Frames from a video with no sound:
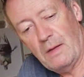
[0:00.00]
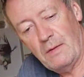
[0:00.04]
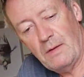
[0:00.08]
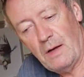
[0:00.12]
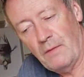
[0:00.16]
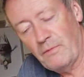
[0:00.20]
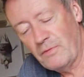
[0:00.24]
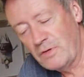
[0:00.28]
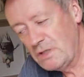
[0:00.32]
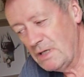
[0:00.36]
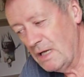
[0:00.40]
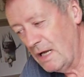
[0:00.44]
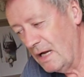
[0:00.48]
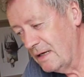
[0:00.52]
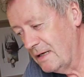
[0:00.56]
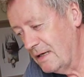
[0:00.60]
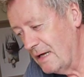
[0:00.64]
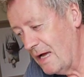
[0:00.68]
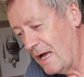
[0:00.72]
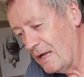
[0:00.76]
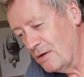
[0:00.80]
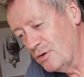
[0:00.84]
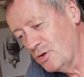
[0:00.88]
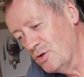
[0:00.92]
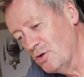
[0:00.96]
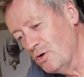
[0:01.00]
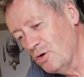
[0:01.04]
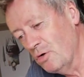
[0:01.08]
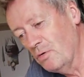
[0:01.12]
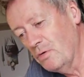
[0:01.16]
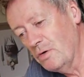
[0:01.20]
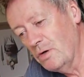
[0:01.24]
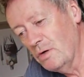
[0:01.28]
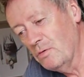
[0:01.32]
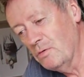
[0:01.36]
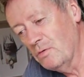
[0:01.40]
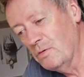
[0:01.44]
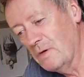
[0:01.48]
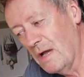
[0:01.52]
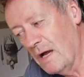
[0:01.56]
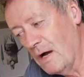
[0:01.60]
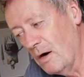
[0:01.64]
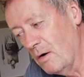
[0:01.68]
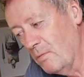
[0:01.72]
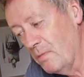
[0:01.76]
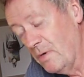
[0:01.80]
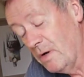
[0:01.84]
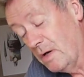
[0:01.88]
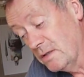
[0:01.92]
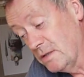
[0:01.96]
Obviously I can't show you
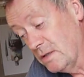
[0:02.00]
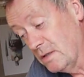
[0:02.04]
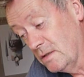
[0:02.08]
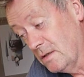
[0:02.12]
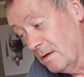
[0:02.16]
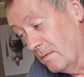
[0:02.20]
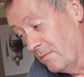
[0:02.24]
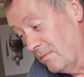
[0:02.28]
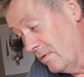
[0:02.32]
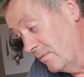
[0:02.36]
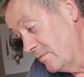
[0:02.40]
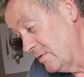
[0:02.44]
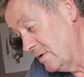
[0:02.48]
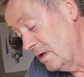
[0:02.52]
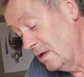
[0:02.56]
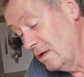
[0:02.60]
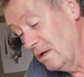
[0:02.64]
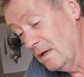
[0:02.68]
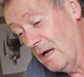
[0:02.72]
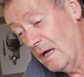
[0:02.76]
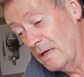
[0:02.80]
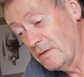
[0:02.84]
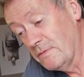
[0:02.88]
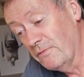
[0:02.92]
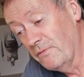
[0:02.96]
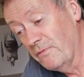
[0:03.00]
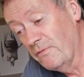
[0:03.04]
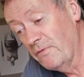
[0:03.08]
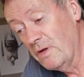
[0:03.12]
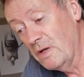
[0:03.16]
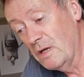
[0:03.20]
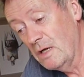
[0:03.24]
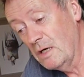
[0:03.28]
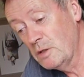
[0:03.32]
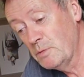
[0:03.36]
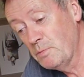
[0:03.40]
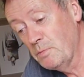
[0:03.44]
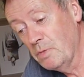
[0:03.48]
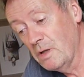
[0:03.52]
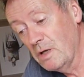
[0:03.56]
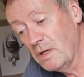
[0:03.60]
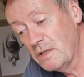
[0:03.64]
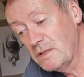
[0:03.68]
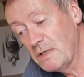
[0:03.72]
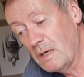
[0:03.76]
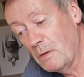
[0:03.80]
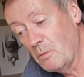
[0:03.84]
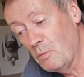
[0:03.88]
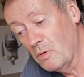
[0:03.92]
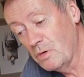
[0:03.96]
now because it hasn't finished,
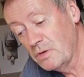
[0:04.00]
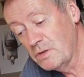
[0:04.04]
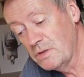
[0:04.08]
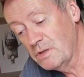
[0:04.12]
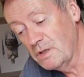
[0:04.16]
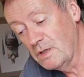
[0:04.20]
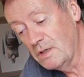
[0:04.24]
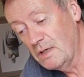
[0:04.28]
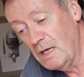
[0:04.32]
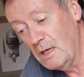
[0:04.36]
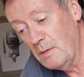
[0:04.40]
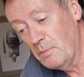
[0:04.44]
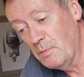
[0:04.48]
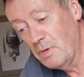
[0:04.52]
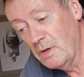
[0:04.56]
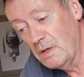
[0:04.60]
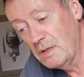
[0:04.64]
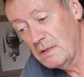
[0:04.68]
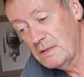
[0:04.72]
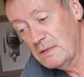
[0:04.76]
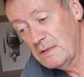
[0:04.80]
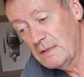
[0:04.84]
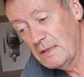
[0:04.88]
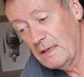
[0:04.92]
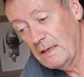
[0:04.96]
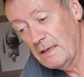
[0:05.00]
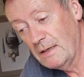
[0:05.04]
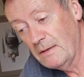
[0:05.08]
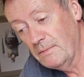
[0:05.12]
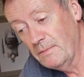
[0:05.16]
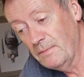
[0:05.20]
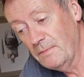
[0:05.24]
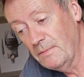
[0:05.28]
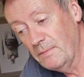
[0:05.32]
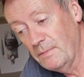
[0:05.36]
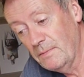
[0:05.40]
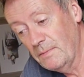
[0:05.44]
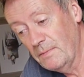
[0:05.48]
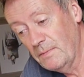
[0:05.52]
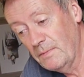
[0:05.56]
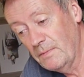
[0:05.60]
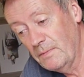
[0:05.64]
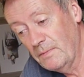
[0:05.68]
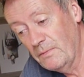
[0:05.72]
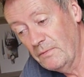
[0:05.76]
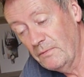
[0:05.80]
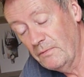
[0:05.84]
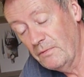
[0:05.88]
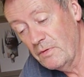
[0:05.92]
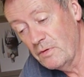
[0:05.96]
plus I want to keep it
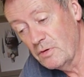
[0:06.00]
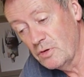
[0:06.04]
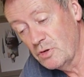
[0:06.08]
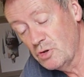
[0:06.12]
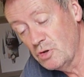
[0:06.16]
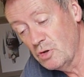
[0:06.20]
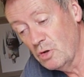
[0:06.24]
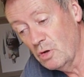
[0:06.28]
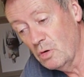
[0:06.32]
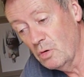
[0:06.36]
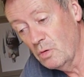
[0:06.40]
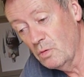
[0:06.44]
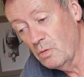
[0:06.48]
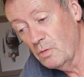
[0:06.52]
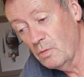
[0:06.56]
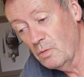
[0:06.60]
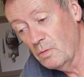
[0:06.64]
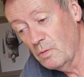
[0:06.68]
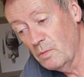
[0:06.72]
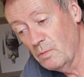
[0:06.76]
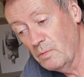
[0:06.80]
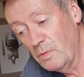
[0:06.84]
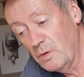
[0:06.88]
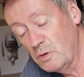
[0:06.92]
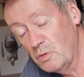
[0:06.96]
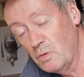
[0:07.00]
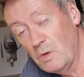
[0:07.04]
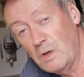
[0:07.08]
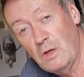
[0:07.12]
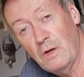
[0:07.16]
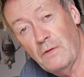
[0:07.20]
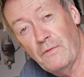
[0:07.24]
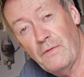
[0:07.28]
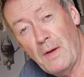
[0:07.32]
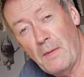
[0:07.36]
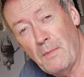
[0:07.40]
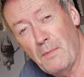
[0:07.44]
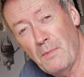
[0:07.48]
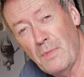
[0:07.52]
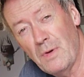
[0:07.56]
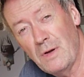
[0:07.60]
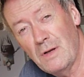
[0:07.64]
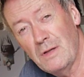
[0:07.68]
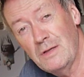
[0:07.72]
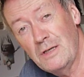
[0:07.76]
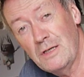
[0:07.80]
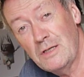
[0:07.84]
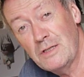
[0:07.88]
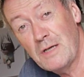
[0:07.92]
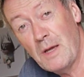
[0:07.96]
for the show between November
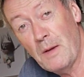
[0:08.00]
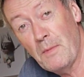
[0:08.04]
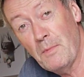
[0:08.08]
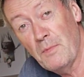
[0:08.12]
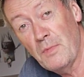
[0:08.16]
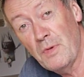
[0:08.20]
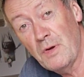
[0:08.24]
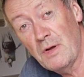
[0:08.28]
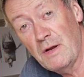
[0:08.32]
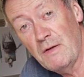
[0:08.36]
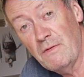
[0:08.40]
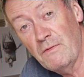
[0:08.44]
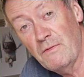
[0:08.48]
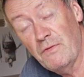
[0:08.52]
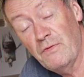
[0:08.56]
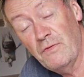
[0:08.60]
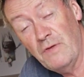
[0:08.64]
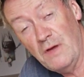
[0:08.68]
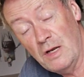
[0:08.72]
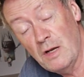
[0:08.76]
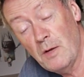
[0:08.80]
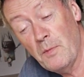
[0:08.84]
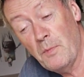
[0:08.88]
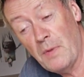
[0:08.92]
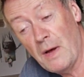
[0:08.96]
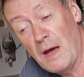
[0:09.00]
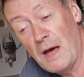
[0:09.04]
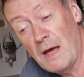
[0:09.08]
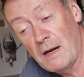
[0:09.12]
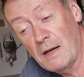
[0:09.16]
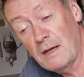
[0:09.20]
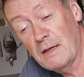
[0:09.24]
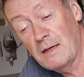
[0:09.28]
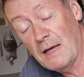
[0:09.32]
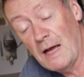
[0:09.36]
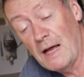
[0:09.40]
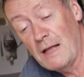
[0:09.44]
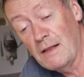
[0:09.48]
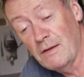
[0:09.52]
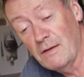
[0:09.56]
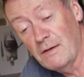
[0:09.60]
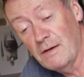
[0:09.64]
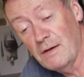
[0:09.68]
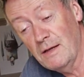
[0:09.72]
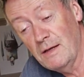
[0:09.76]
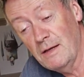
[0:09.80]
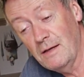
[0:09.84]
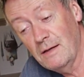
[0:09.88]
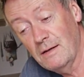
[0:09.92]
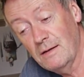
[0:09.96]
and December in Fianna Park
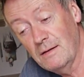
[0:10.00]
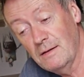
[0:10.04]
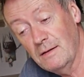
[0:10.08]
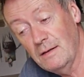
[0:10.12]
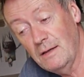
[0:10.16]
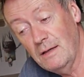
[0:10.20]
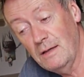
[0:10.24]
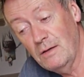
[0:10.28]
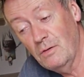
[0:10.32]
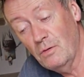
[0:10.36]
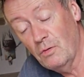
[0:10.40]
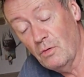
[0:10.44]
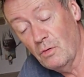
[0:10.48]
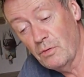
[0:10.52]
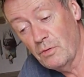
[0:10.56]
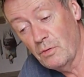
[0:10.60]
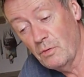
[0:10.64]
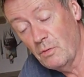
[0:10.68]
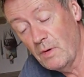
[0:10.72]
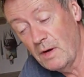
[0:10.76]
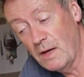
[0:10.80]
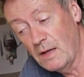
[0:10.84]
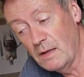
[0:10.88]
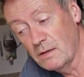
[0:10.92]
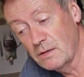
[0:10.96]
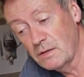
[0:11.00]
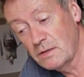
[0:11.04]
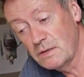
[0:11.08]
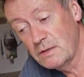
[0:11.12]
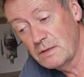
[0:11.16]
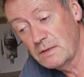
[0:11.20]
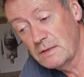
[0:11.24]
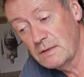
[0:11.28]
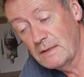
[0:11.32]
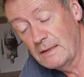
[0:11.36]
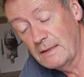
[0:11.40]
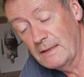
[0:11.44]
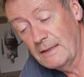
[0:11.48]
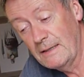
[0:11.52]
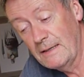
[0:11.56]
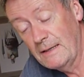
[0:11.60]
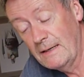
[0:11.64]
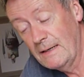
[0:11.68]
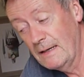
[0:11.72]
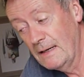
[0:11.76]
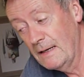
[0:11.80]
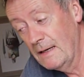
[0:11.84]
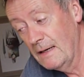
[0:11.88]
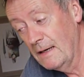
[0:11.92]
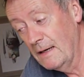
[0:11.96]
Gallery in North Wales,
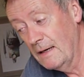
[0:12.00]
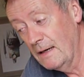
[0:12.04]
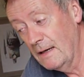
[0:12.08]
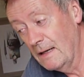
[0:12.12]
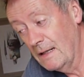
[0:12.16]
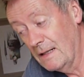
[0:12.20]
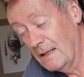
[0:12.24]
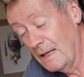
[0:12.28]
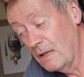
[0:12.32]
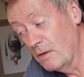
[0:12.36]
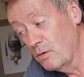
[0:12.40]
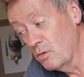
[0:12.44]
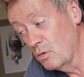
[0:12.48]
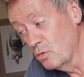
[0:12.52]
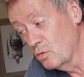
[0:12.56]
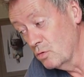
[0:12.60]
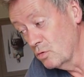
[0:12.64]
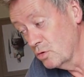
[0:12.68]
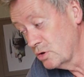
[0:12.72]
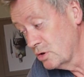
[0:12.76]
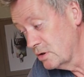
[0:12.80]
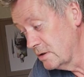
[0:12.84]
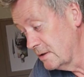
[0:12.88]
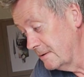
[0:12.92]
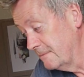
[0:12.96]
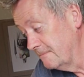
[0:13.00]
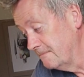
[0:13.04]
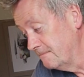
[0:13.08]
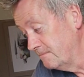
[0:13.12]
Llanrwst.